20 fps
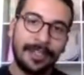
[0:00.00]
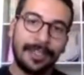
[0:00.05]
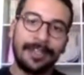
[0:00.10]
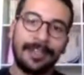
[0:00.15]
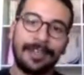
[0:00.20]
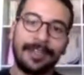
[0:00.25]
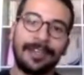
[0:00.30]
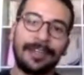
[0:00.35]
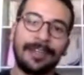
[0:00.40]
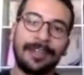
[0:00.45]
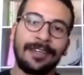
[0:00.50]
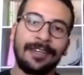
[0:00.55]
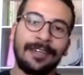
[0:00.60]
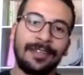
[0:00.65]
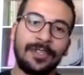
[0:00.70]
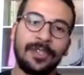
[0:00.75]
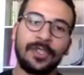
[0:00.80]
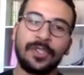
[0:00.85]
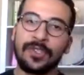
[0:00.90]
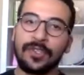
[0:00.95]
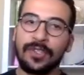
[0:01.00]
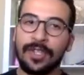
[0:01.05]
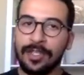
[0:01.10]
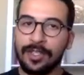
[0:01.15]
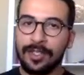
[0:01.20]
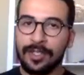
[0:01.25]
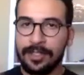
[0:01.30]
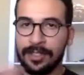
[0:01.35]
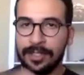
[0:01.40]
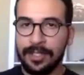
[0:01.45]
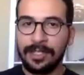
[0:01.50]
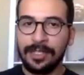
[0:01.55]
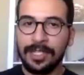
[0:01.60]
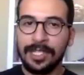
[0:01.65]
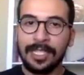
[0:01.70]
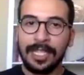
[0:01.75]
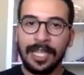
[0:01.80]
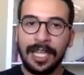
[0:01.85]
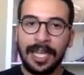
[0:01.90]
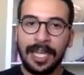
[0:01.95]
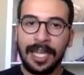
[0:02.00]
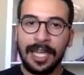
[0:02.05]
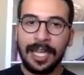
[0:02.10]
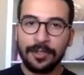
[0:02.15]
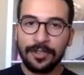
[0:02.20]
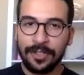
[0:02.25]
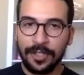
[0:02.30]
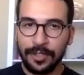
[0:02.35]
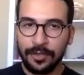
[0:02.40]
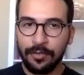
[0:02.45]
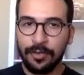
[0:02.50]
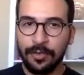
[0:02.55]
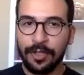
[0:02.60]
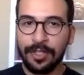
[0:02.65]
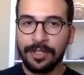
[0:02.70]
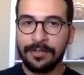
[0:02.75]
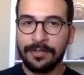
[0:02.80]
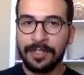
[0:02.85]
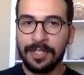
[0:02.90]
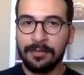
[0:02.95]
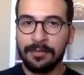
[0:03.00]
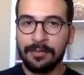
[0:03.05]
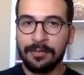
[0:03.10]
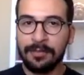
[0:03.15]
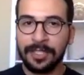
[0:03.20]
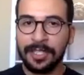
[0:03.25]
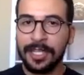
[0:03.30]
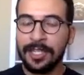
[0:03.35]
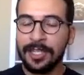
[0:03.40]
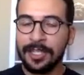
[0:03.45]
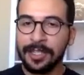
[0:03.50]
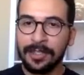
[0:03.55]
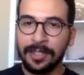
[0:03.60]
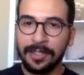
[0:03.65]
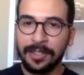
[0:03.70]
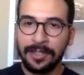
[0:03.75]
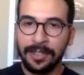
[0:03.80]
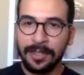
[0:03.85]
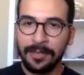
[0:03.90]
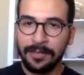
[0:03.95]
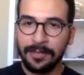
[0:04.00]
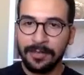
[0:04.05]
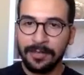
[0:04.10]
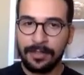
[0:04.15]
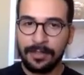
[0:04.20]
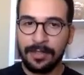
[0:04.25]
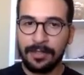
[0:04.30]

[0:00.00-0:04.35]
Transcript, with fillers: Uh, this is just in this slide showing just one of the implementation that dips